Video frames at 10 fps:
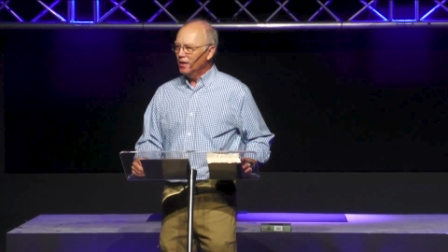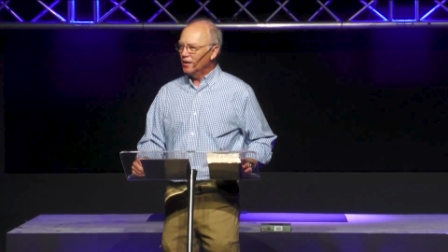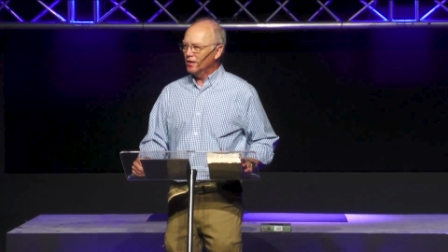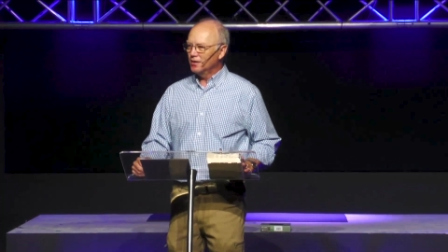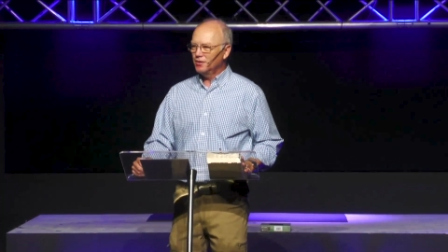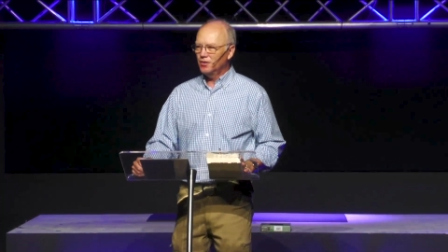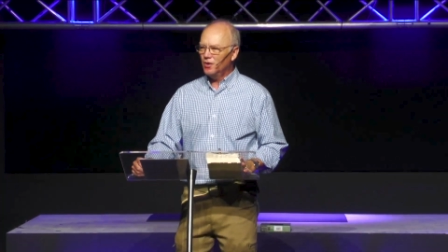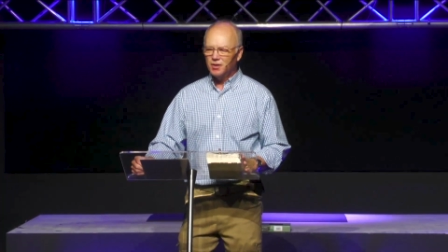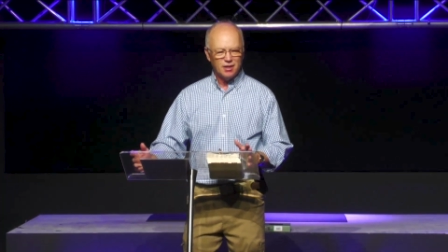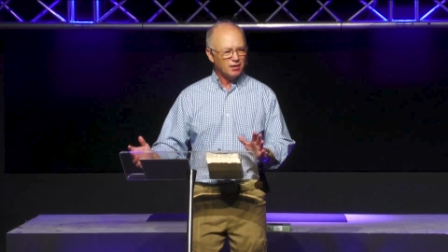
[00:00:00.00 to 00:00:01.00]
You know,
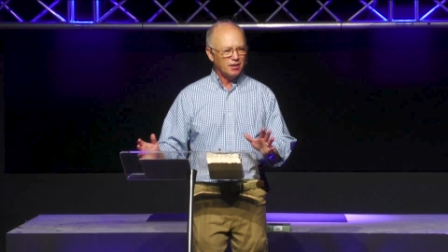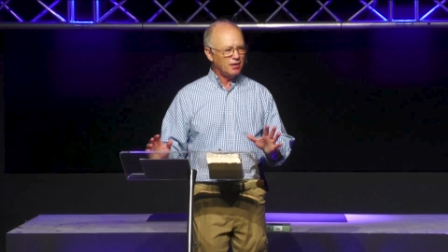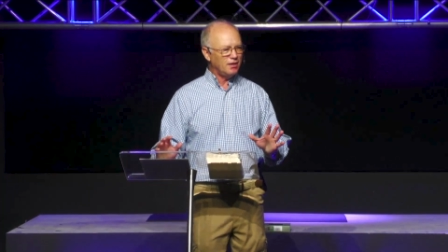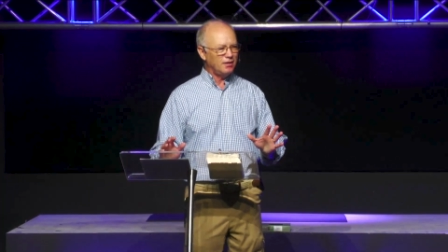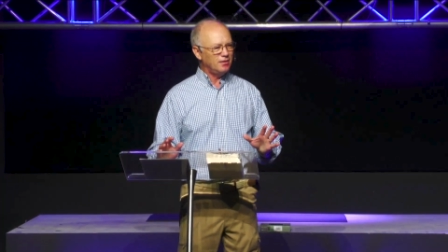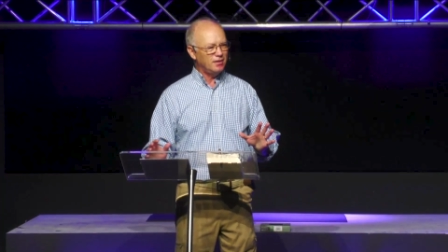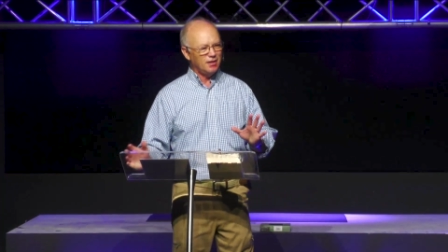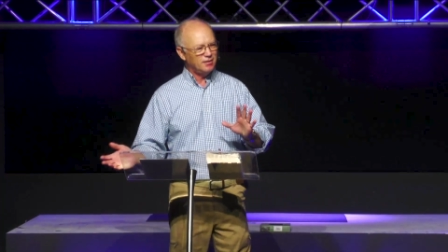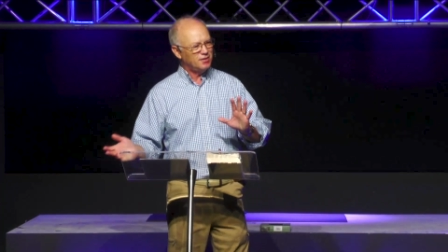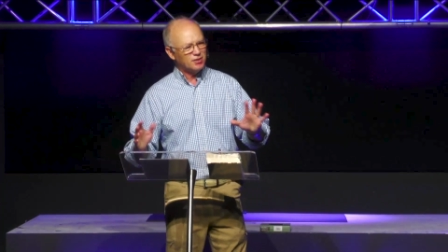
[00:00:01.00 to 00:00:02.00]
and I
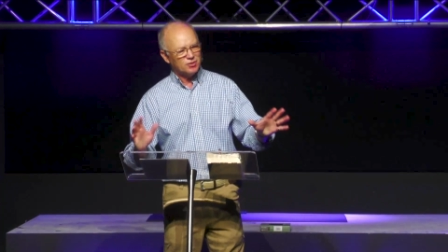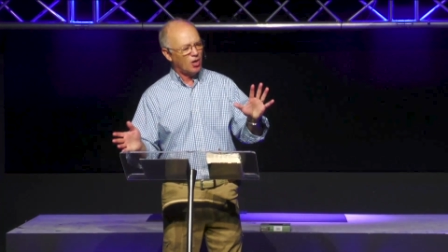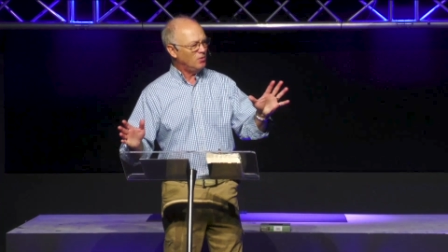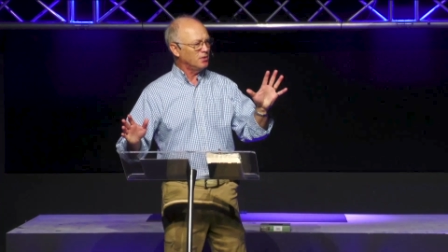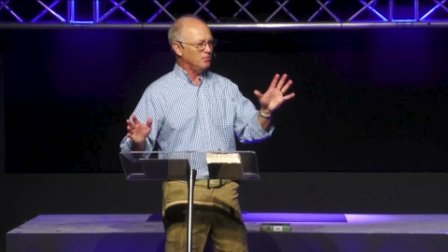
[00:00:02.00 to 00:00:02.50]
just told him,